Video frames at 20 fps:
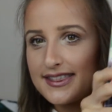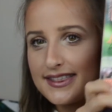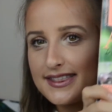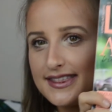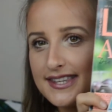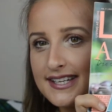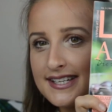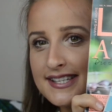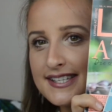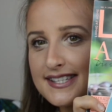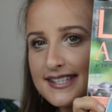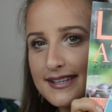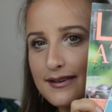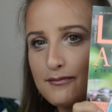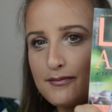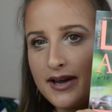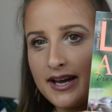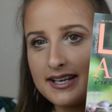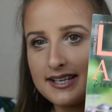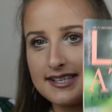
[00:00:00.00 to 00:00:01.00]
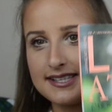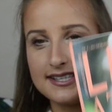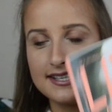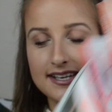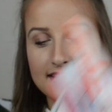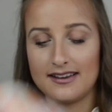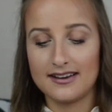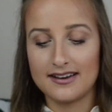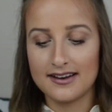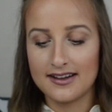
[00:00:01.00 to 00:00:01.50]
This
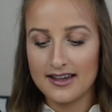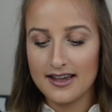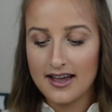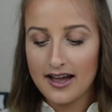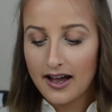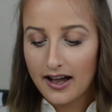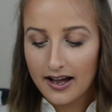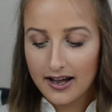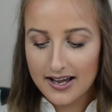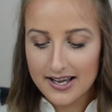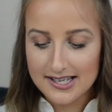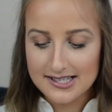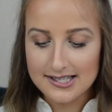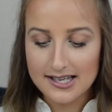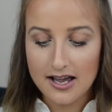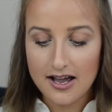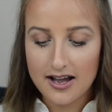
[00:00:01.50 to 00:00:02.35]
magazine, as